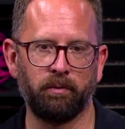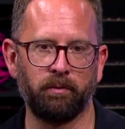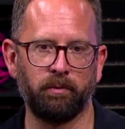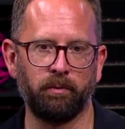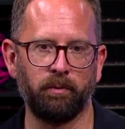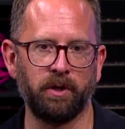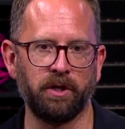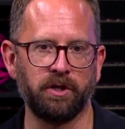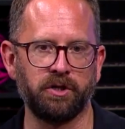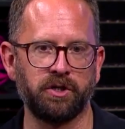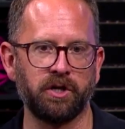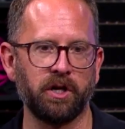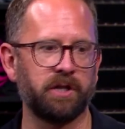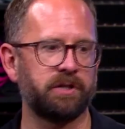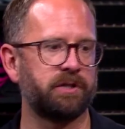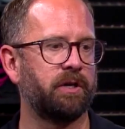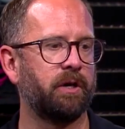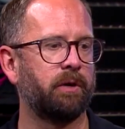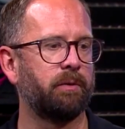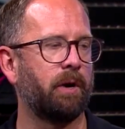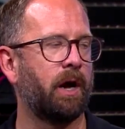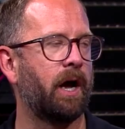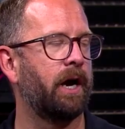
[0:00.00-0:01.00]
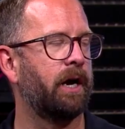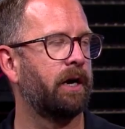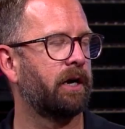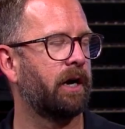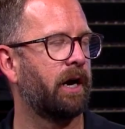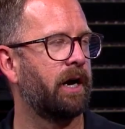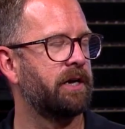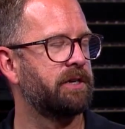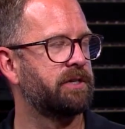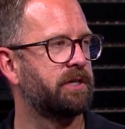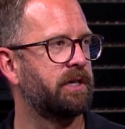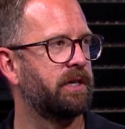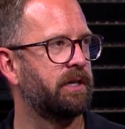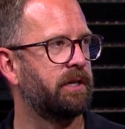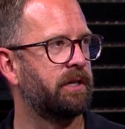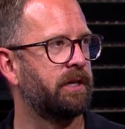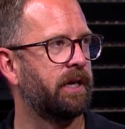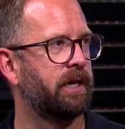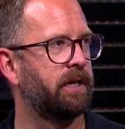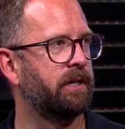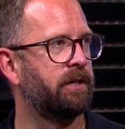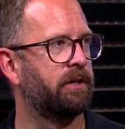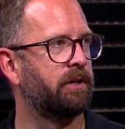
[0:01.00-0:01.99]
we just don't hire guys
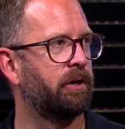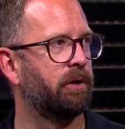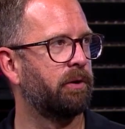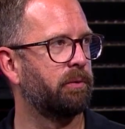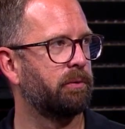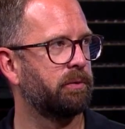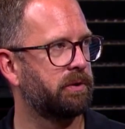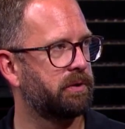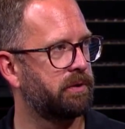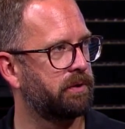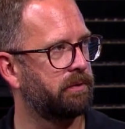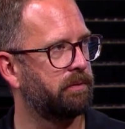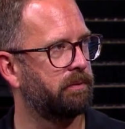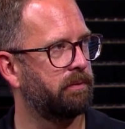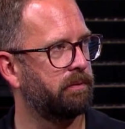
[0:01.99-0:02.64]
that don't